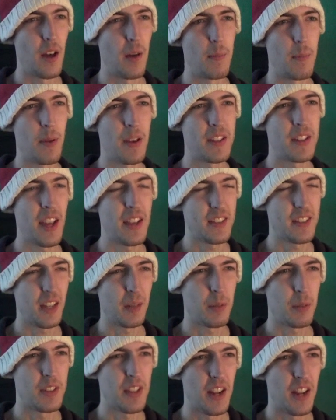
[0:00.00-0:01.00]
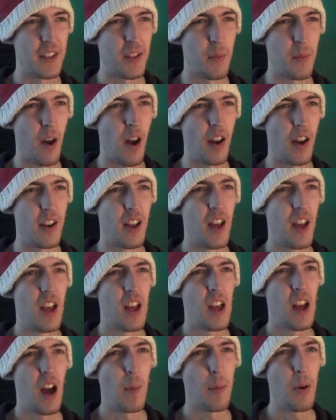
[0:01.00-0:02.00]
Pizzazzling Potato Mine.
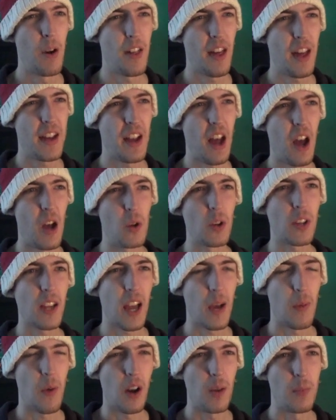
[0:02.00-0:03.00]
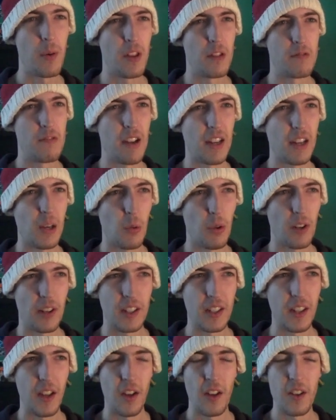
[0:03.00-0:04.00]
I'll put that in okay while I put the regular one in
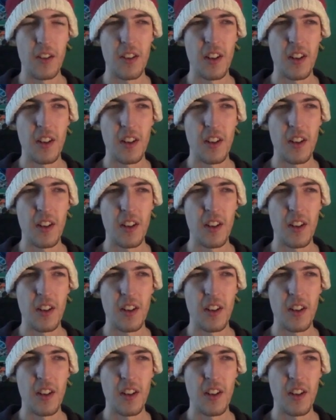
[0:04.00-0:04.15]
good.